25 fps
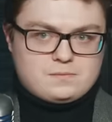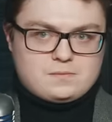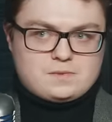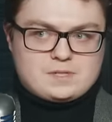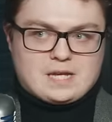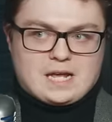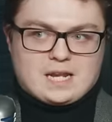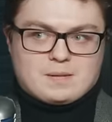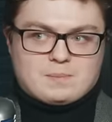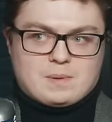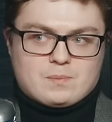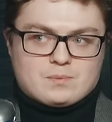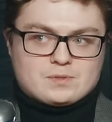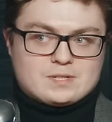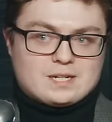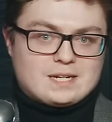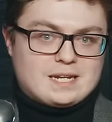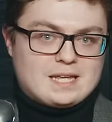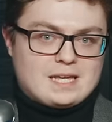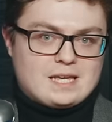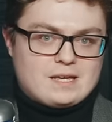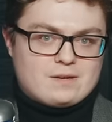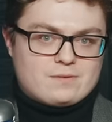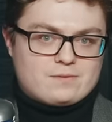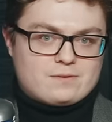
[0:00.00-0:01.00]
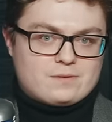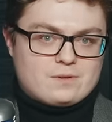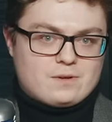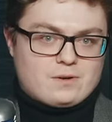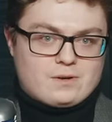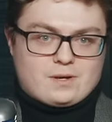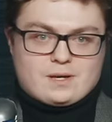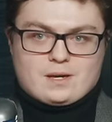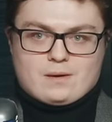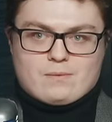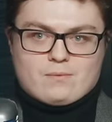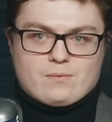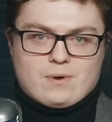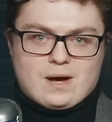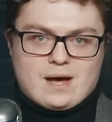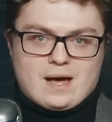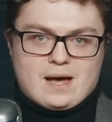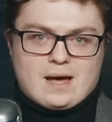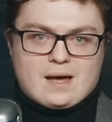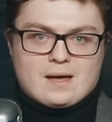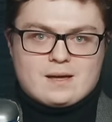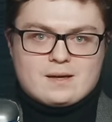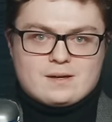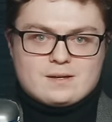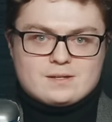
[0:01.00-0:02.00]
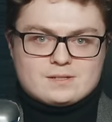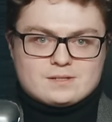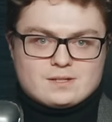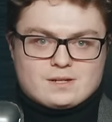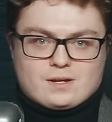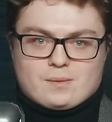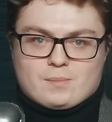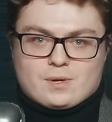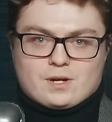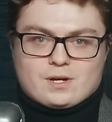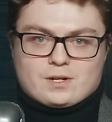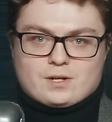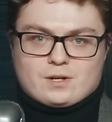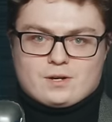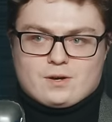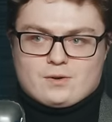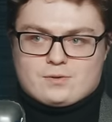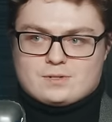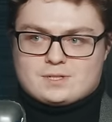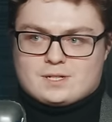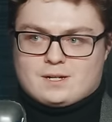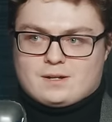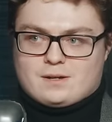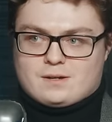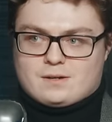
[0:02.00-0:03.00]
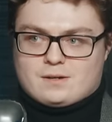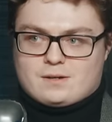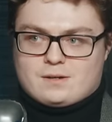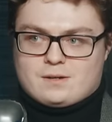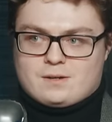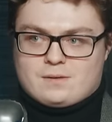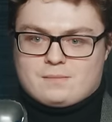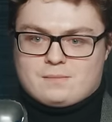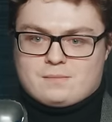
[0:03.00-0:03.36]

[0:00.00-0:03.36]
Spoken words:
telling people to leave, okay, where? It's like, am I going to go to, like,